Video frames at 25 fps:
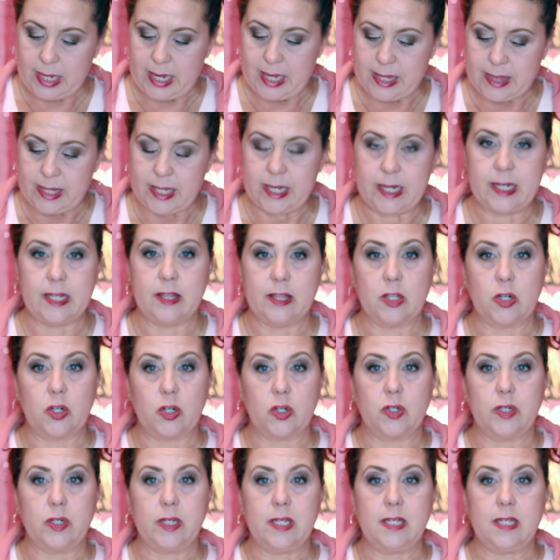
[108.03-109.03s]
and then in the
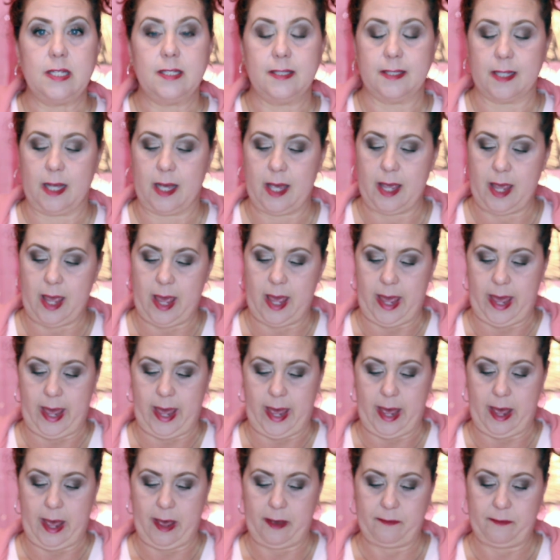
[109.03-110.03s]
crease, I
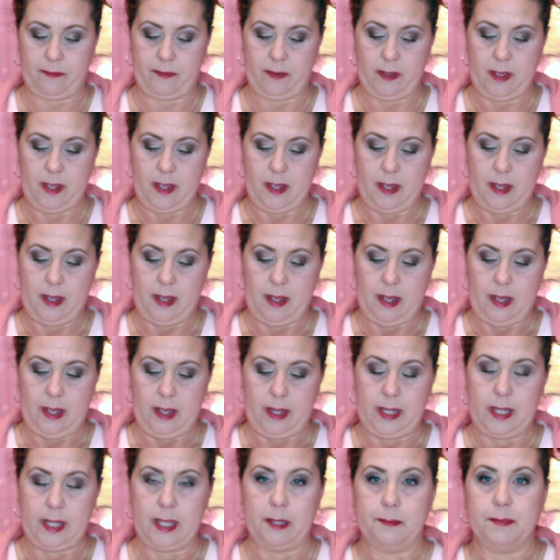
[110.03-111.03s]
have
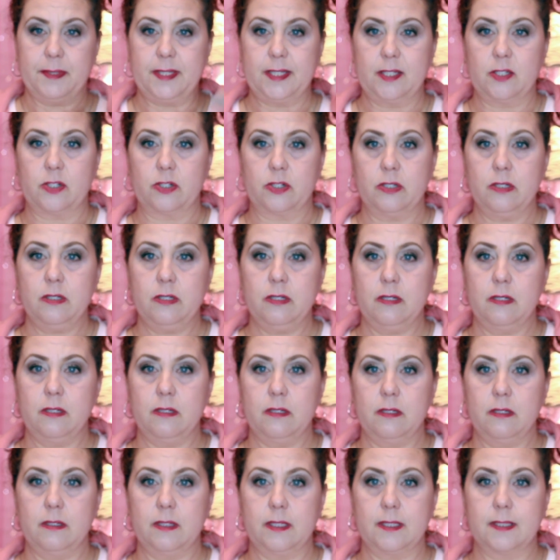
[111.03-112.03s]
Hipster,
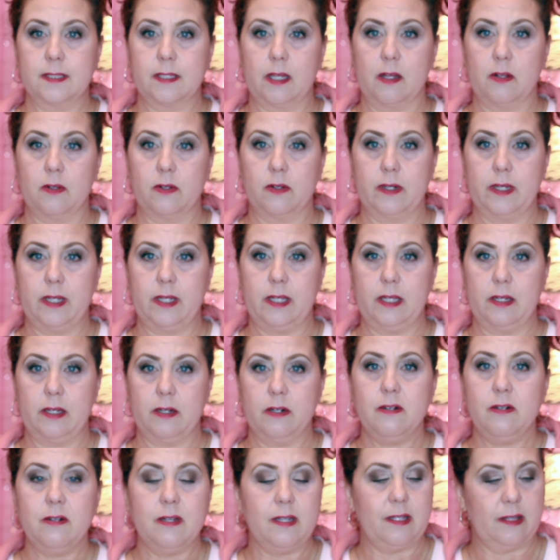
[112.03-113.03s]
this color
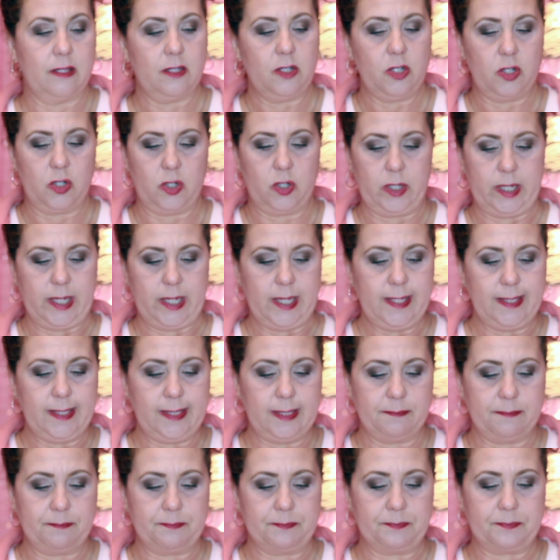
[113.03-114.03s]
here in the
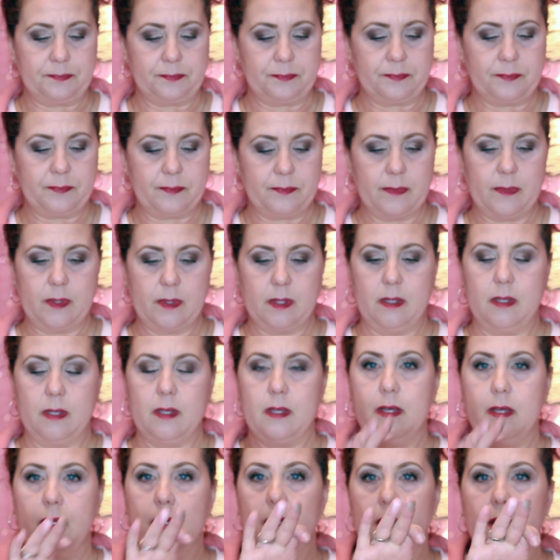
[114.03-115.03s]
crease,
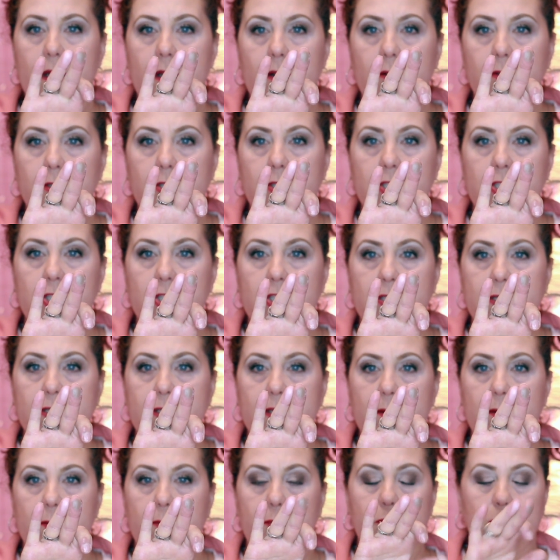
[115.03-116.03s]
which is
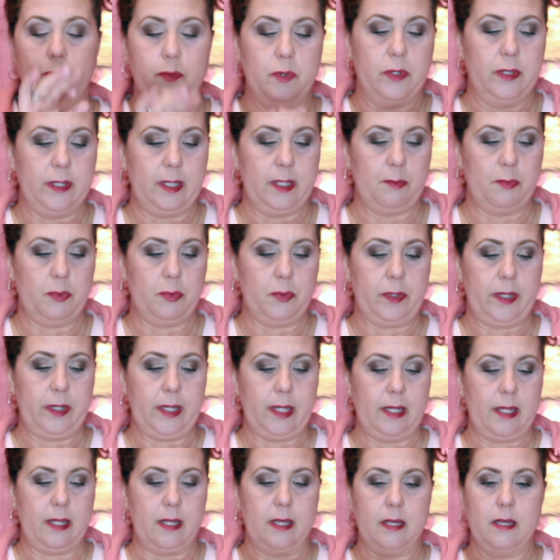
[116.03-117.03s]
just a really
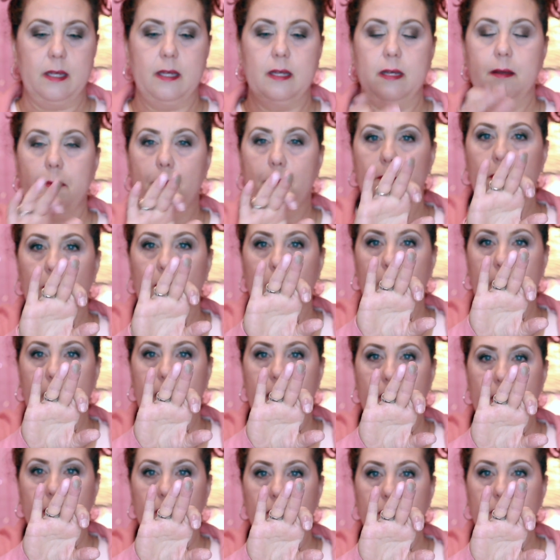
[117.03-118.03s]
pretty
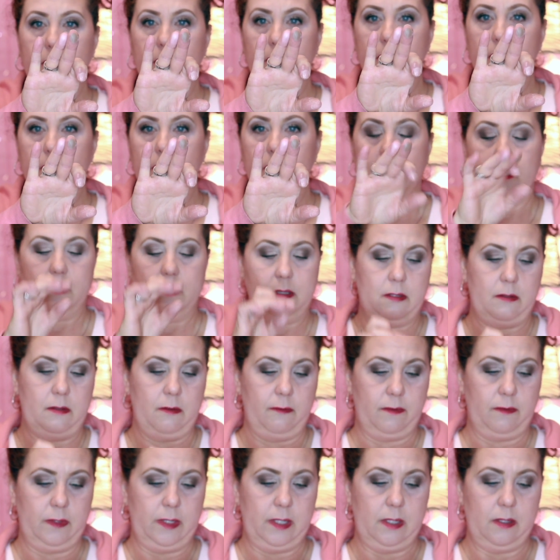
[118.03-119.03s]
brown.
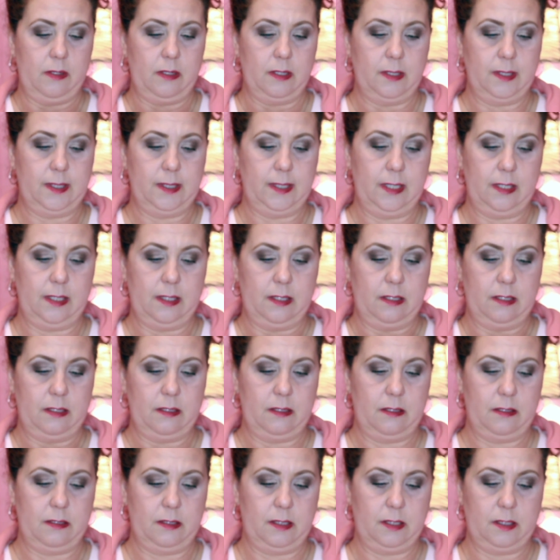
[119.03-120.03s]
Hopefully you can see the
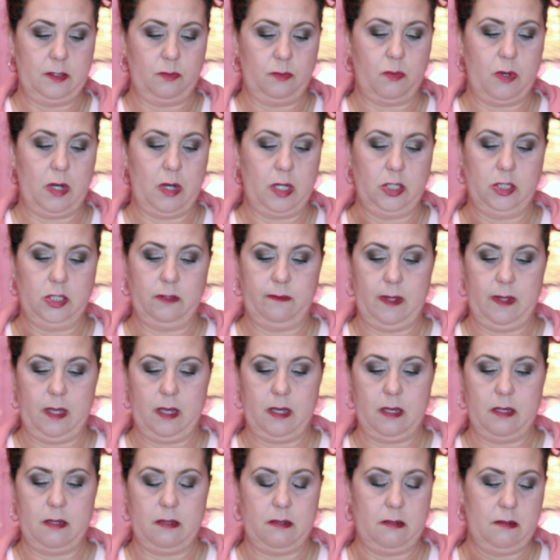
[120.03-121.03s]
swatch of
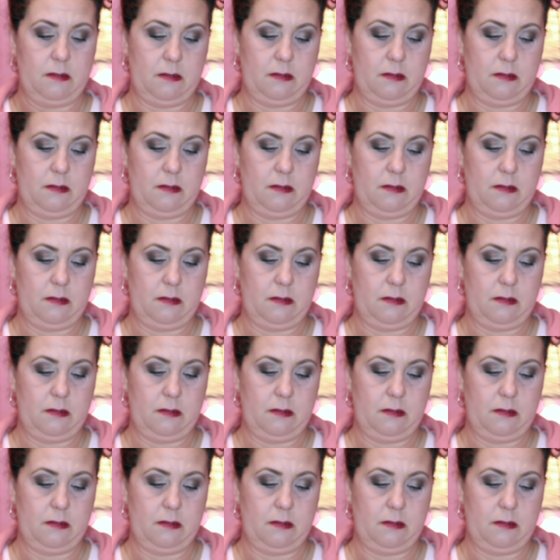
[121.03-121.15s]
that.